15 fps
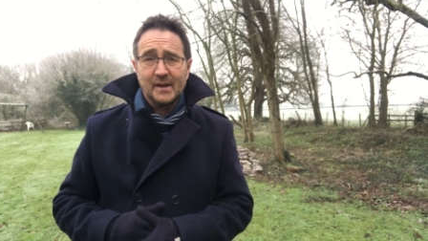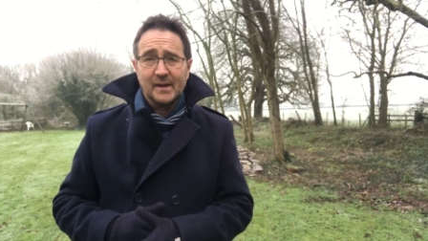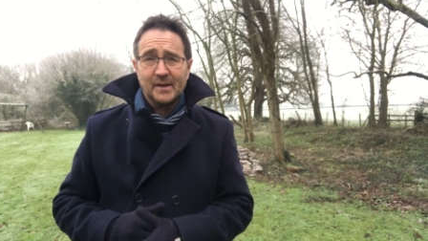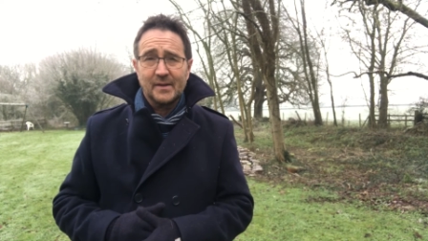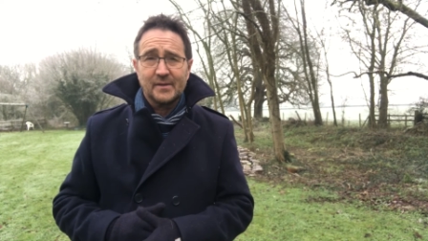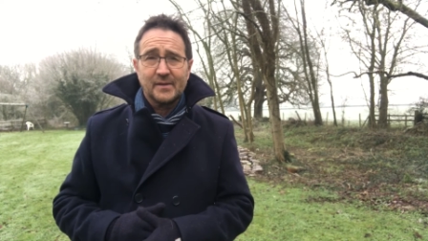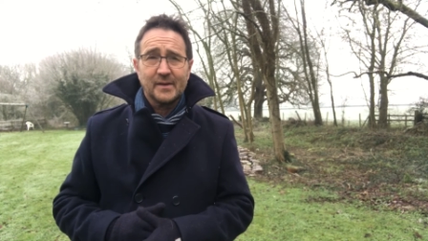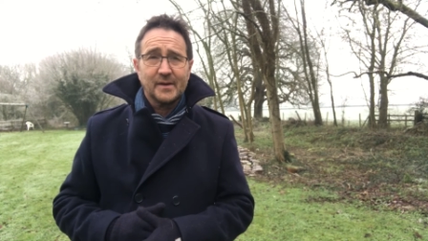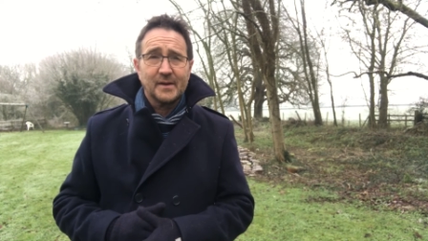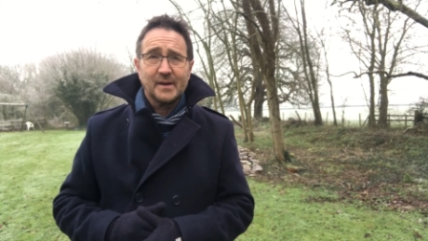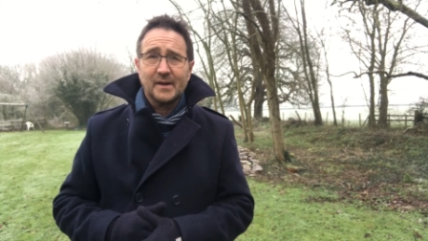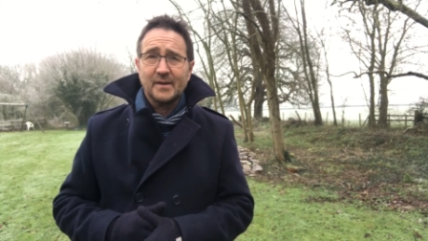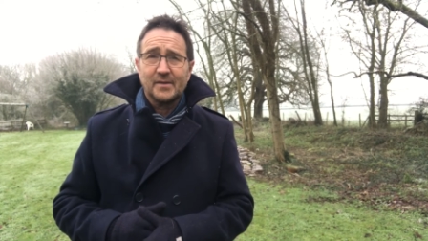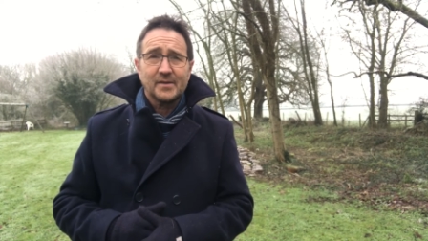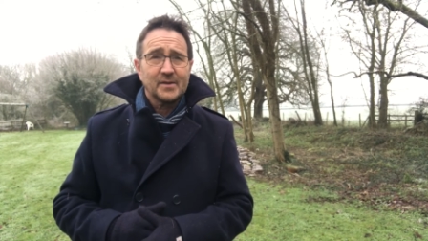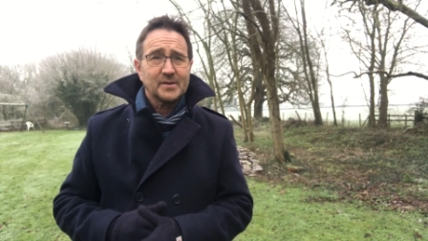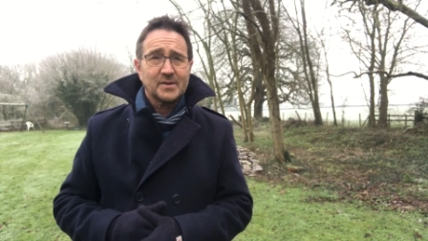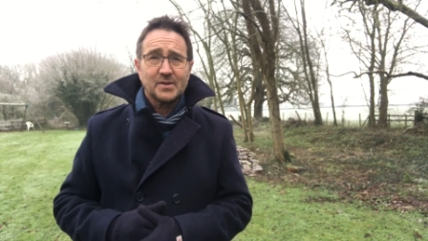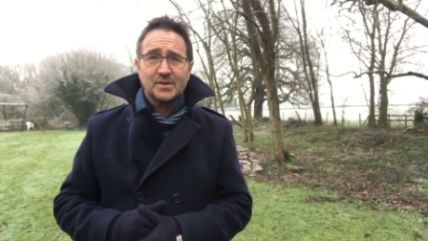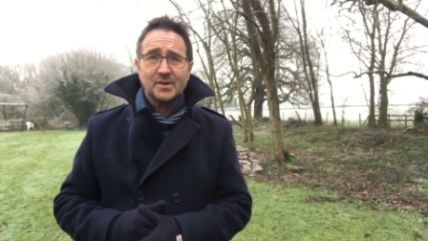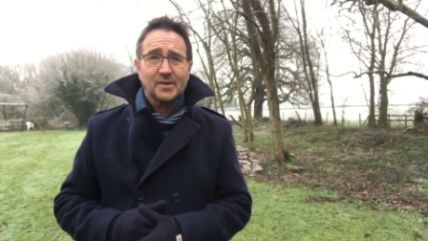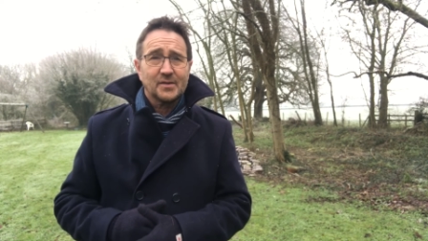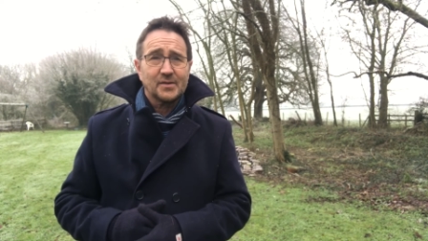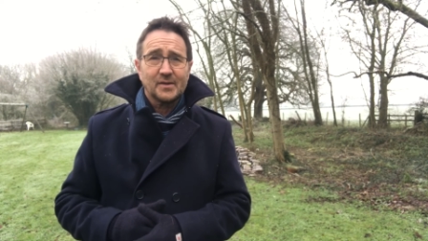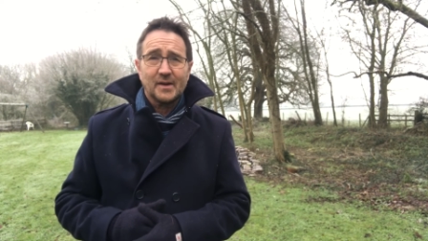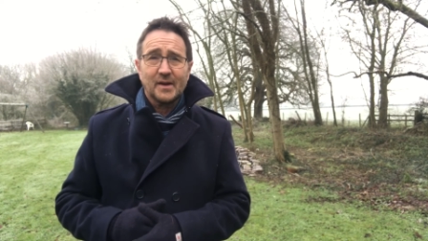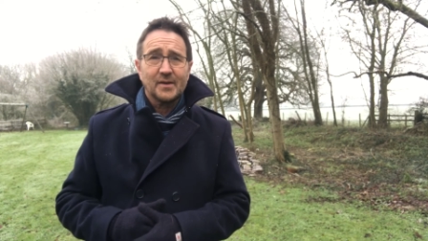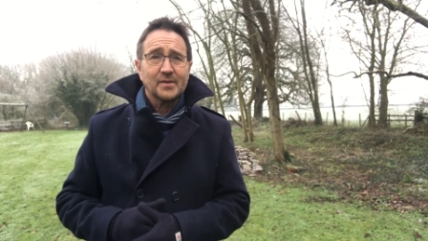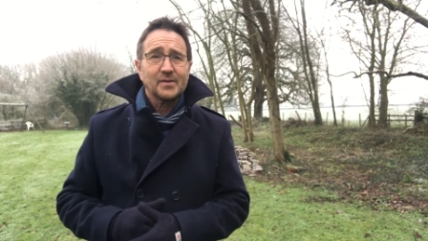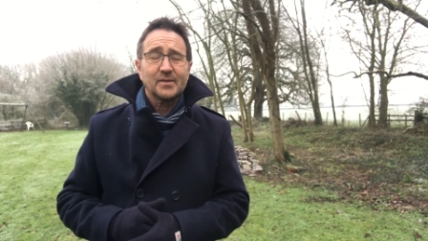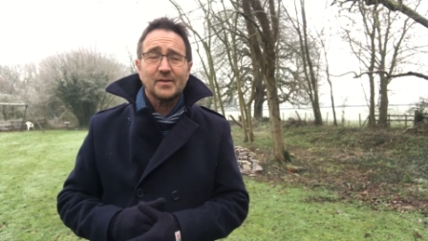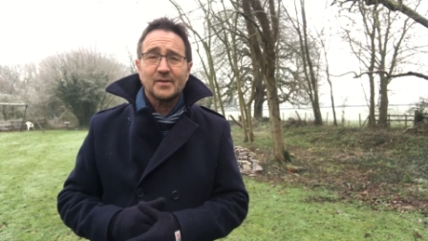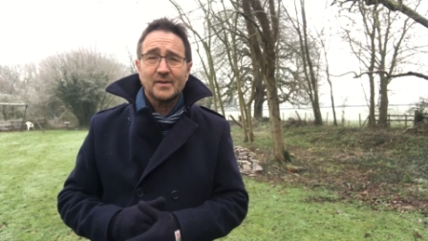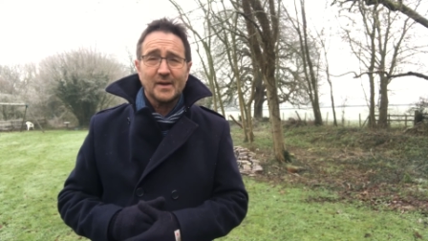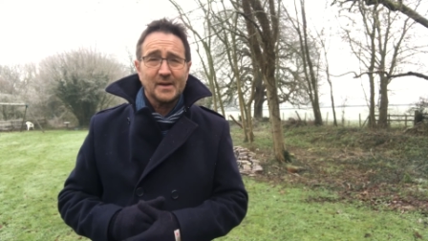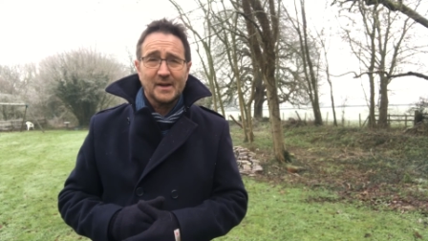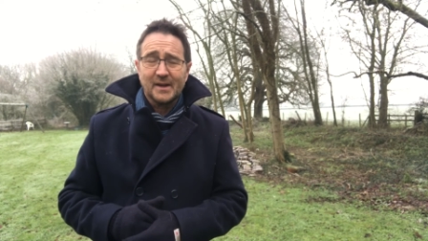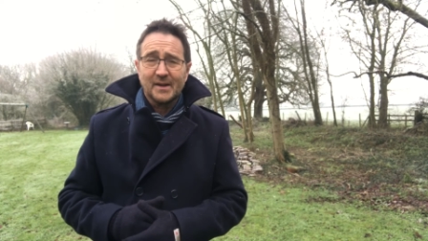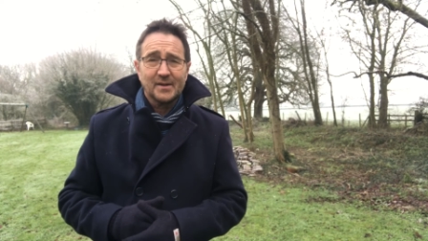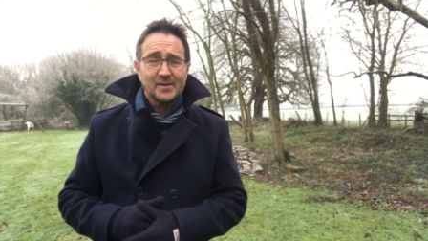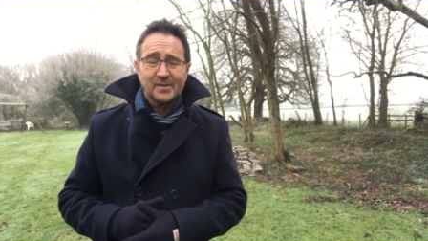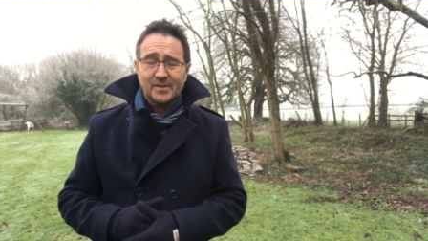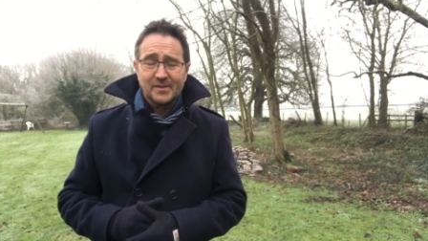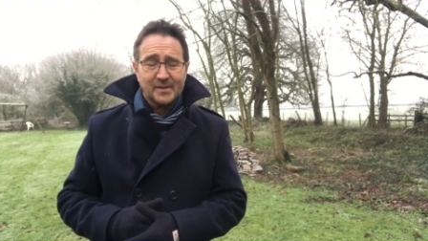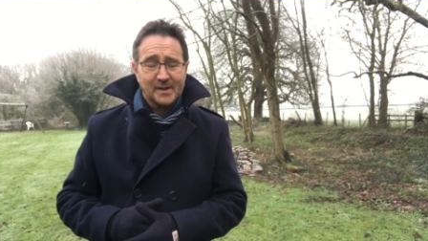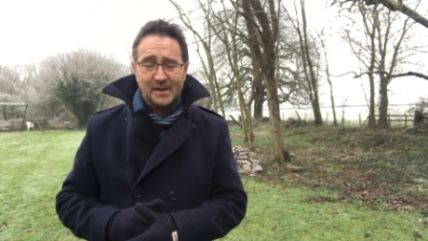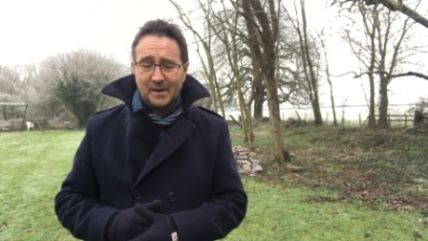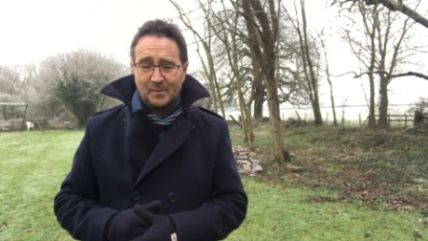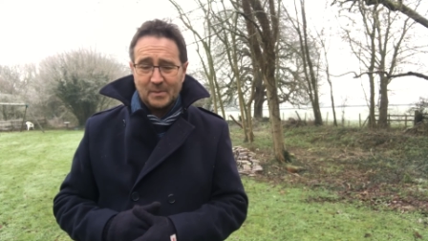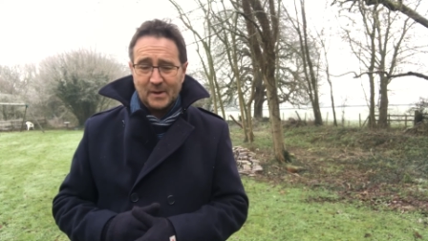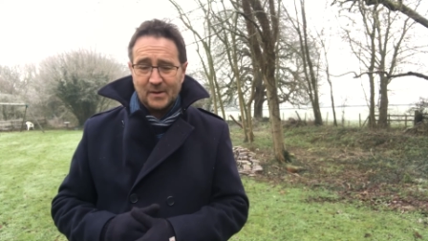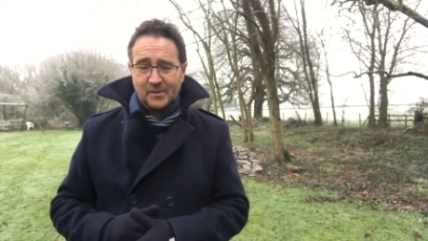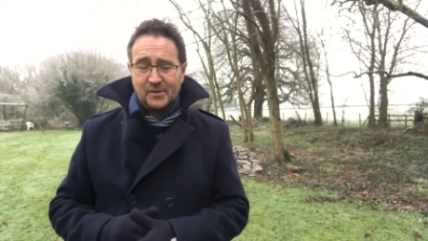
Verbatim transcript: It's, a, it's a, just a stunning, stunning piece.